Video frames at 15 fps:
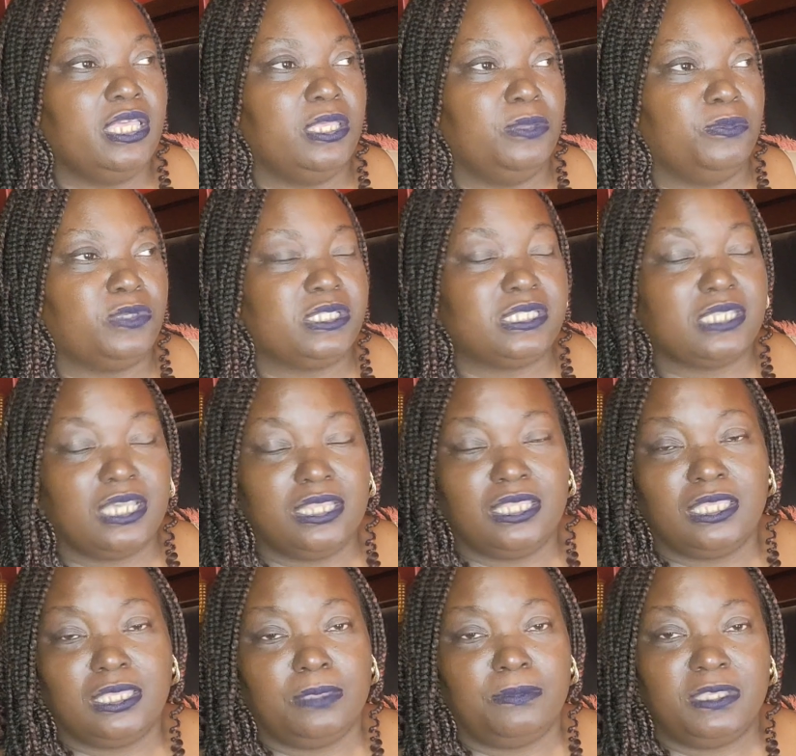and was
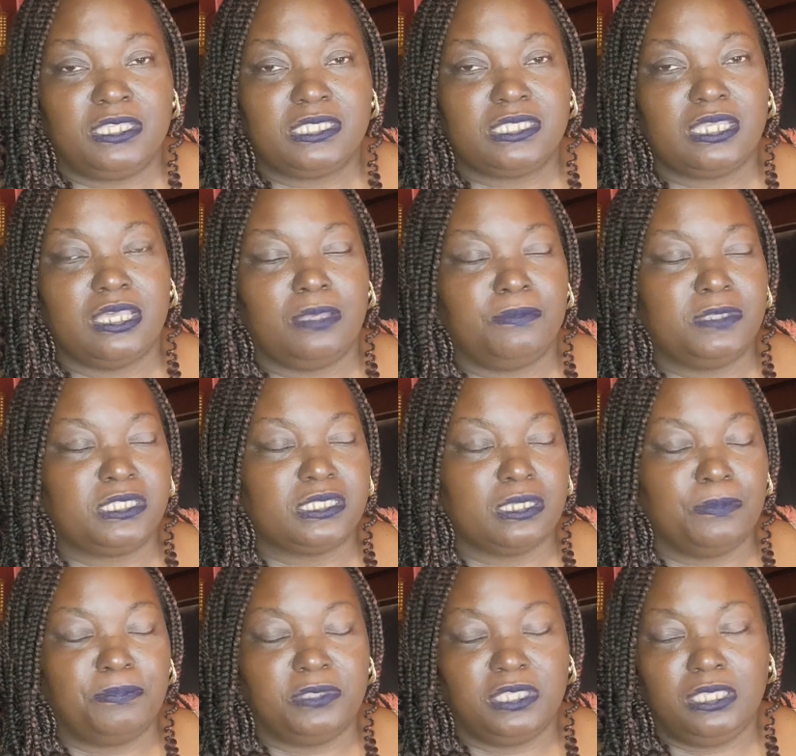telling him his time is
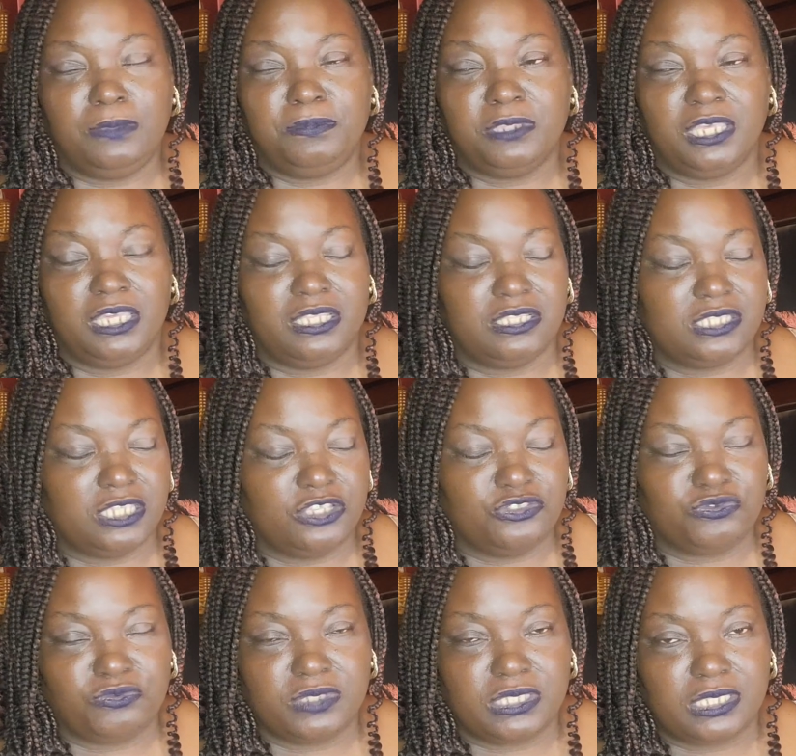up and he playing a
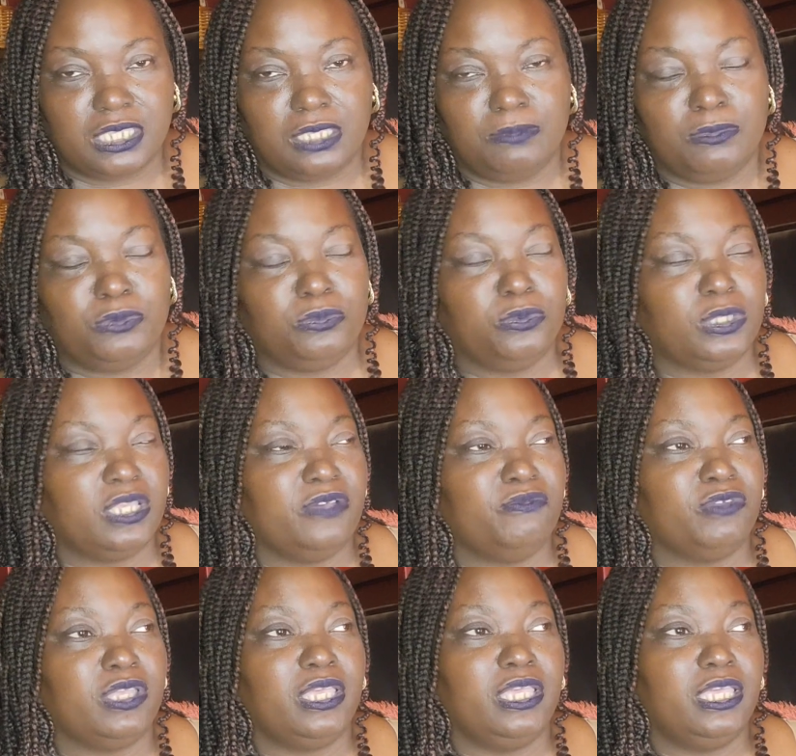dangerous game or
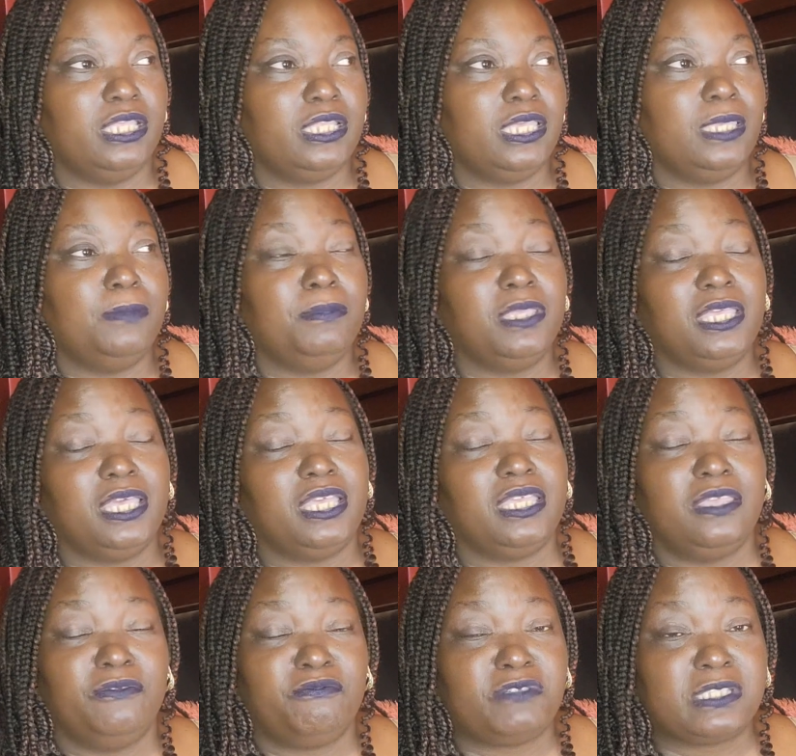whatever. And Emmett
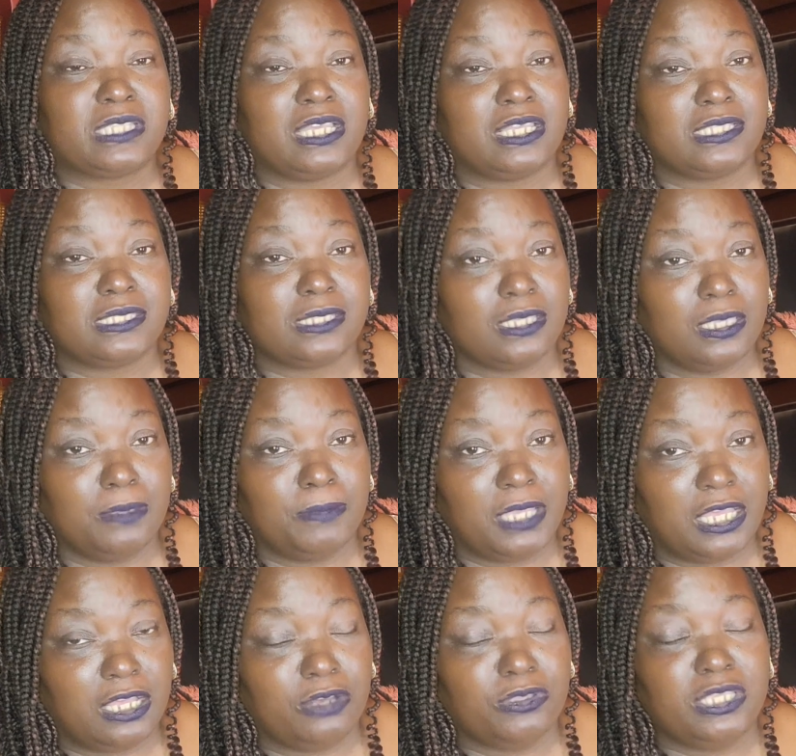had emphasized to him
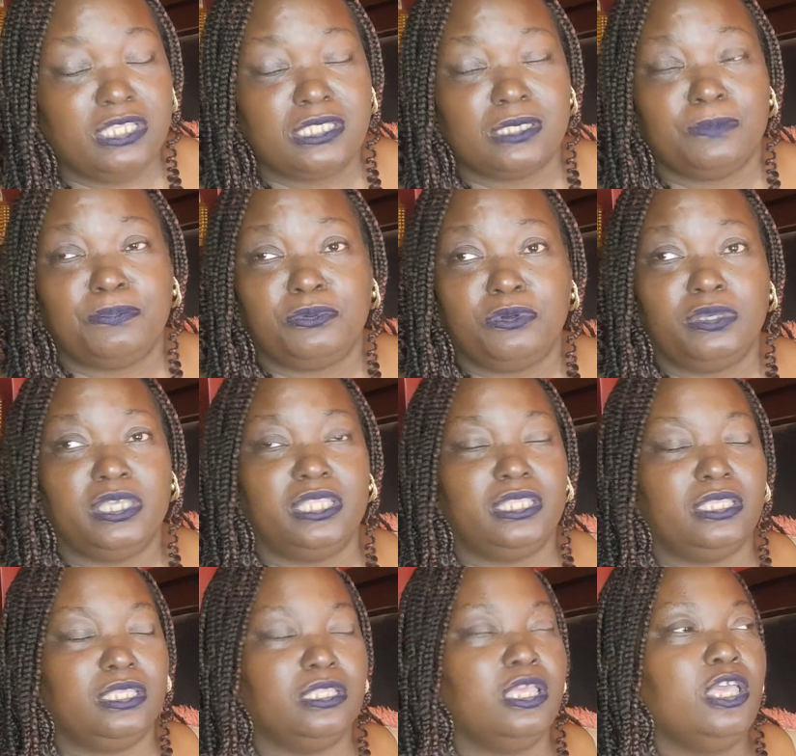how he's important
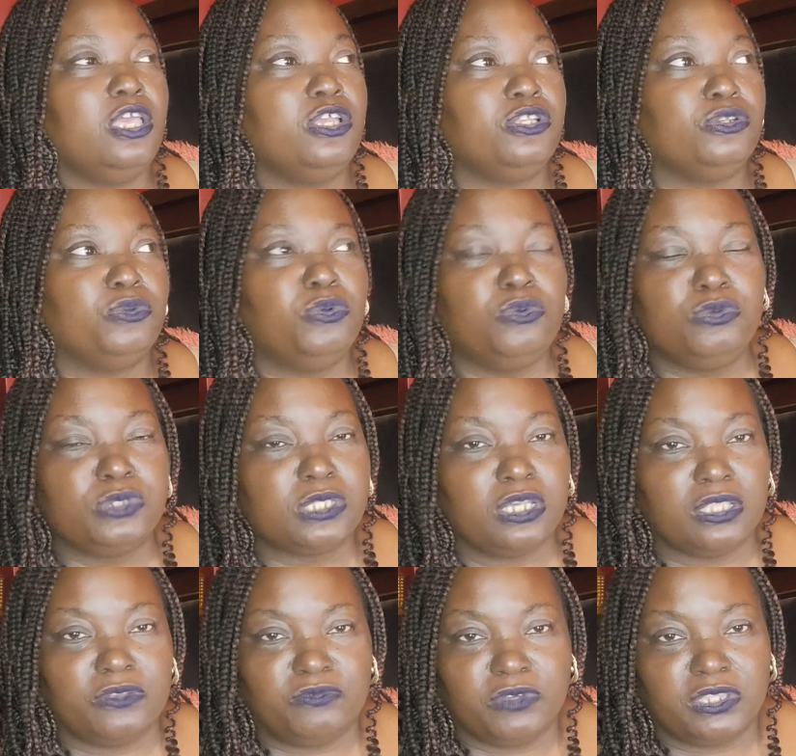and who's
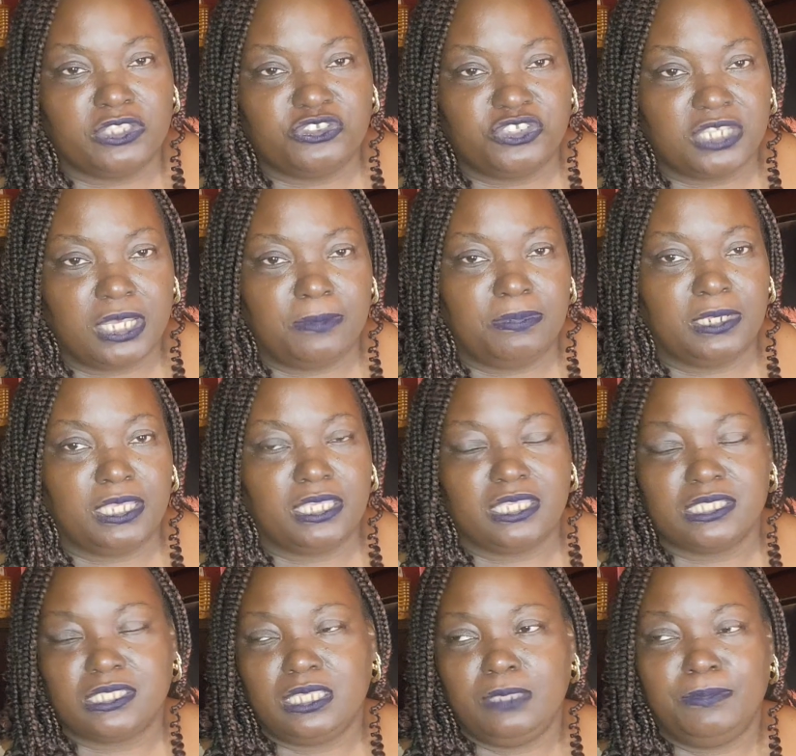going to run the shop.
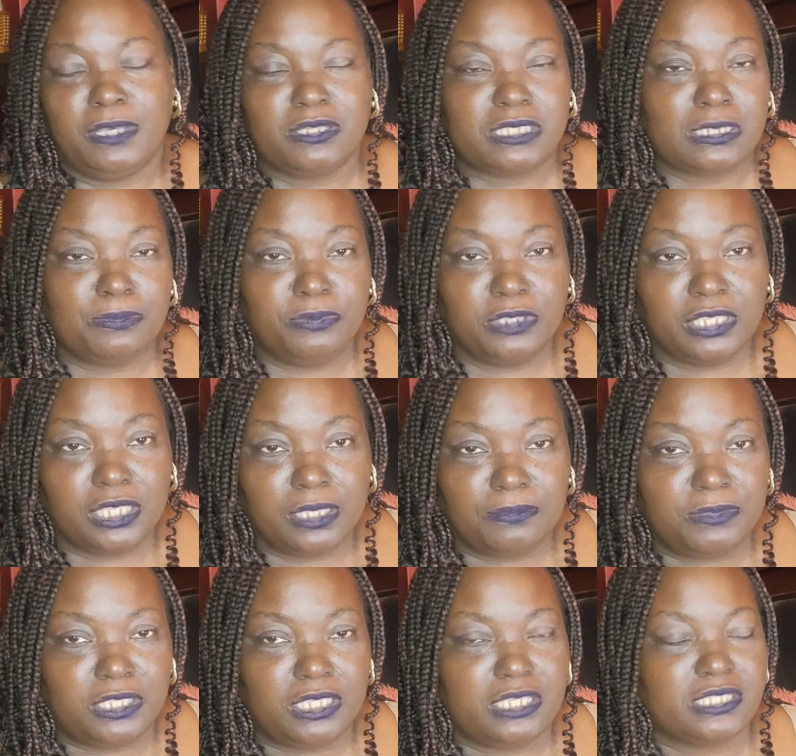Like, is he about to put
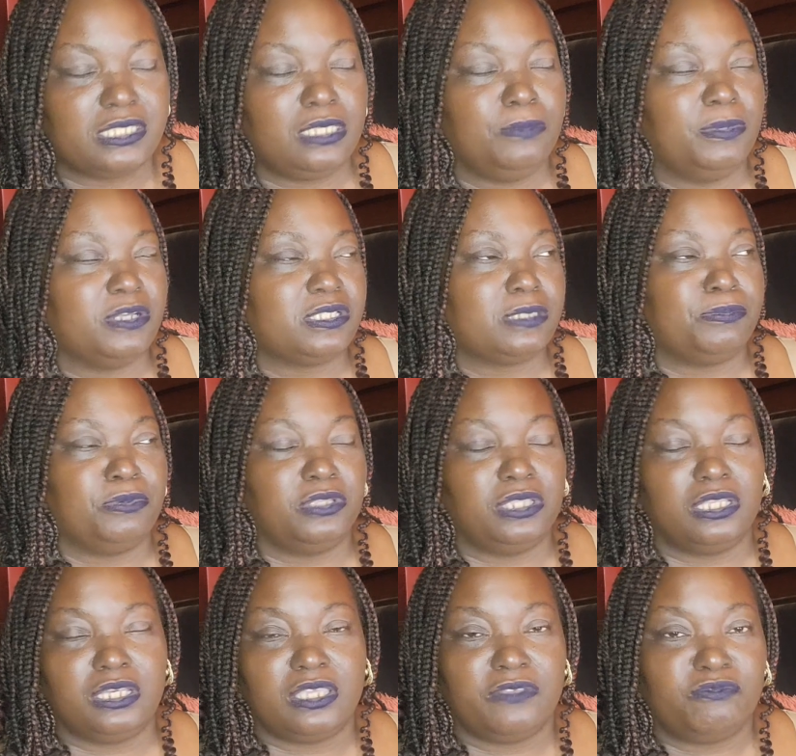him there? Is he about to put
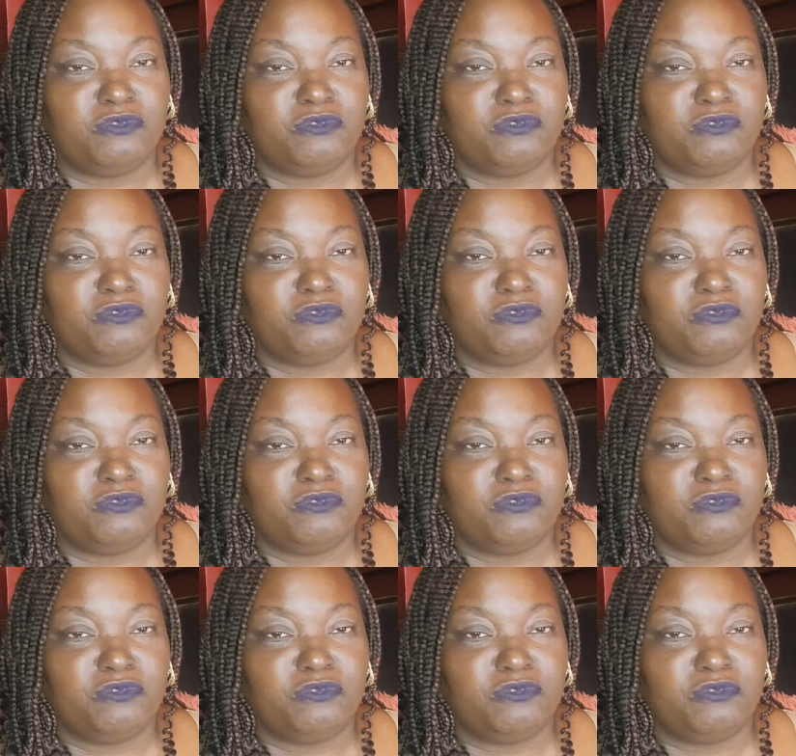Nuck